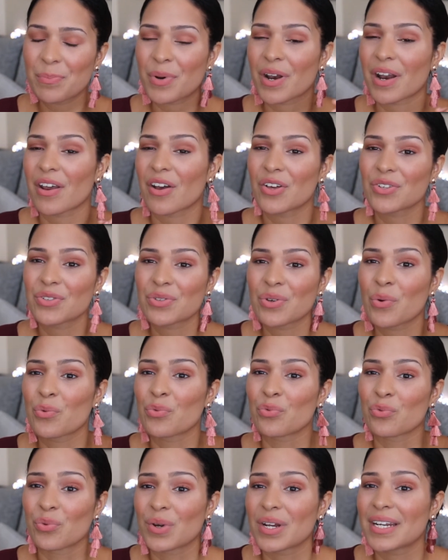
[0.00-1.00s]
but I also
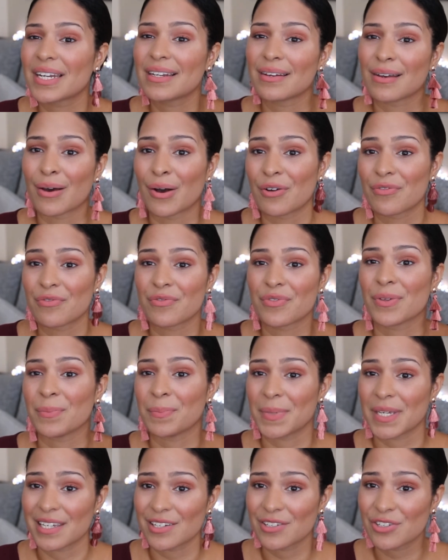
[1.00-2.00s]
really love the
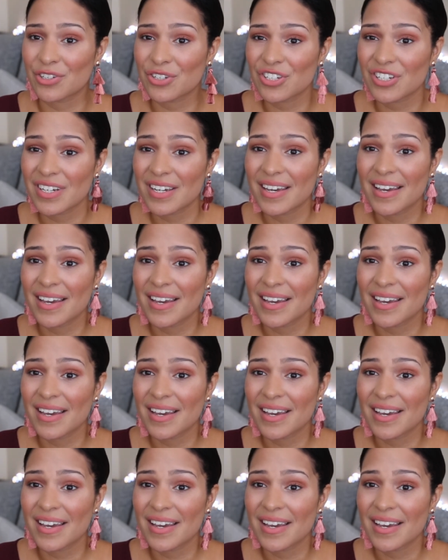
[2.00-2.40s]
beach.